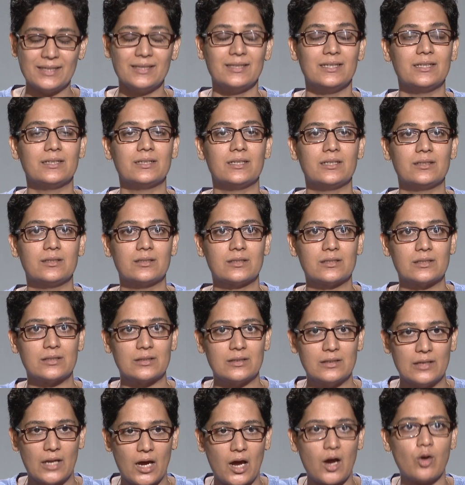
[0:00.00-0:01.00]
the
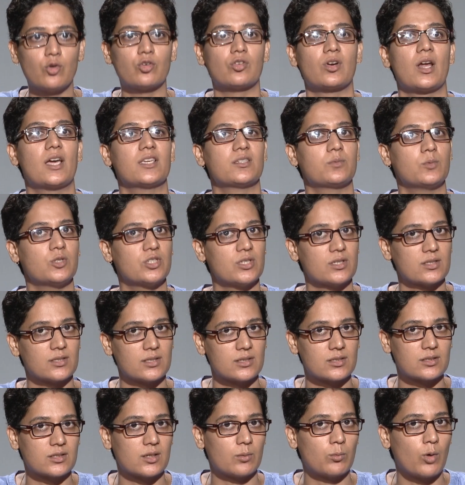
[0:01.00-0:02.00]
now transmission
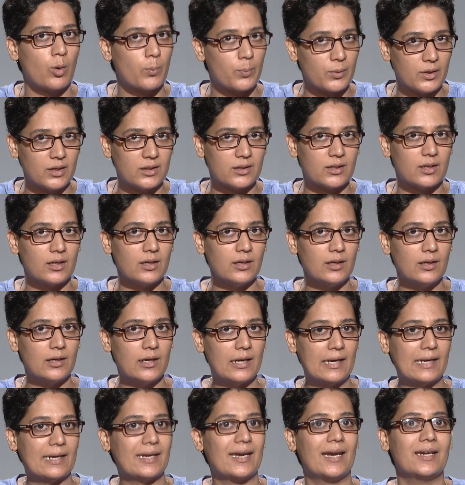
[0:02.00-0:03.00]
system operator
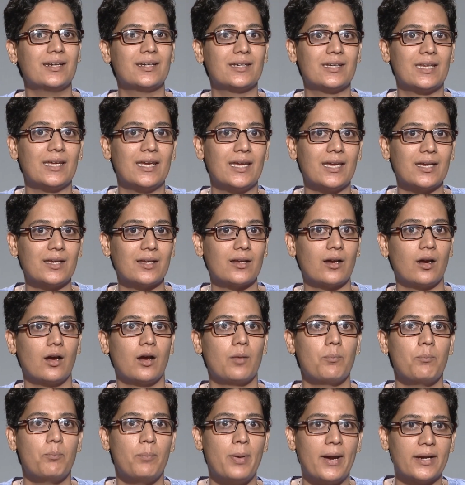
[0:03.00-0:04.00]
can take
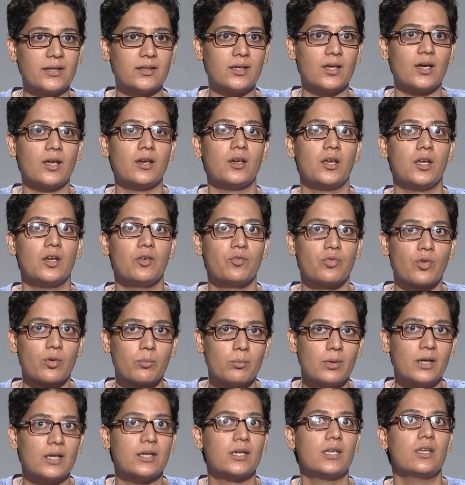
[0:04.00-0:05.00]
a better
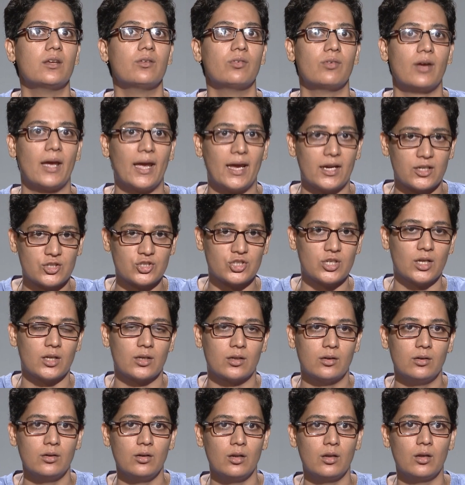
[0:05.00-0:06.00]
informative
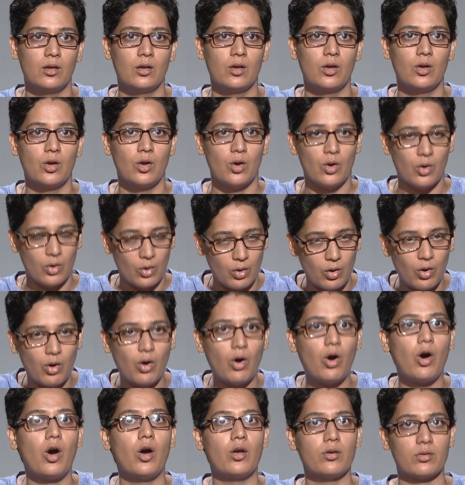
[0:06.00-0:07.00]
action
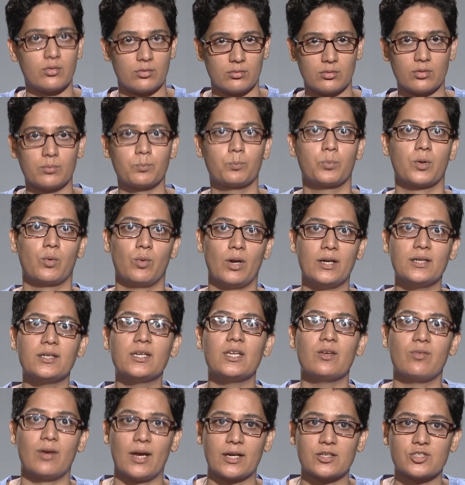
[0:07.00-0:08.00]
or
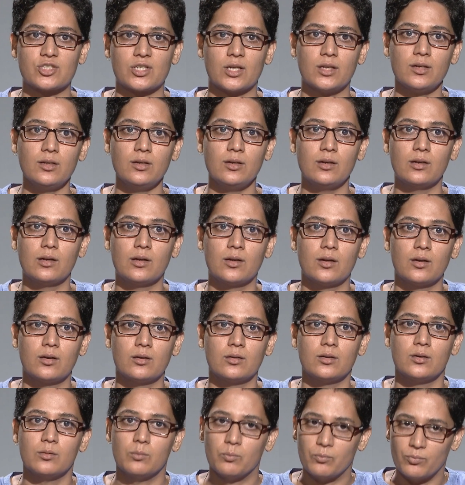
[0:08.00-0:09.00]
preventive action
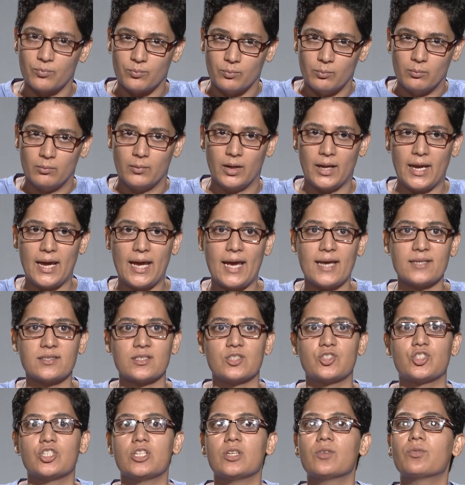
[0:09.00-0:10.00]
as
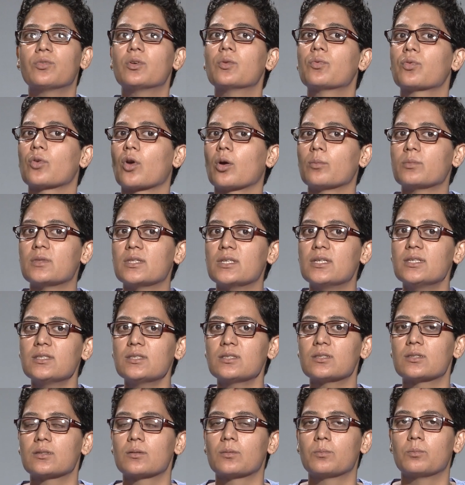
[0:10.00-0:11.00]
achieved from
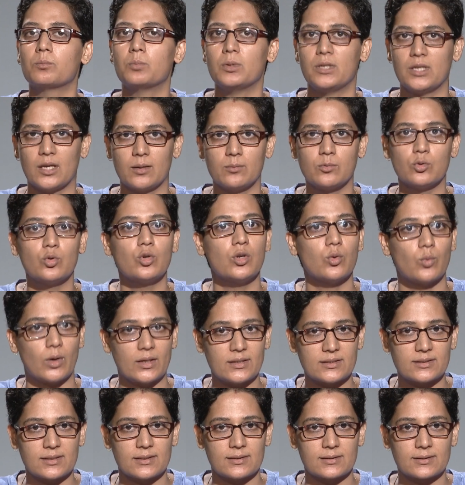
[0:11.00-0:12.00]
these PMU
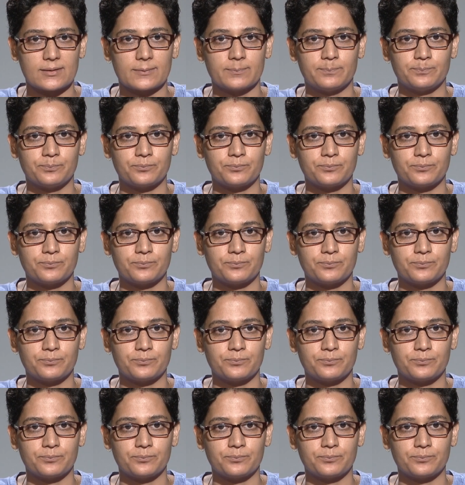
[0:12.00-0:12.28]
devices.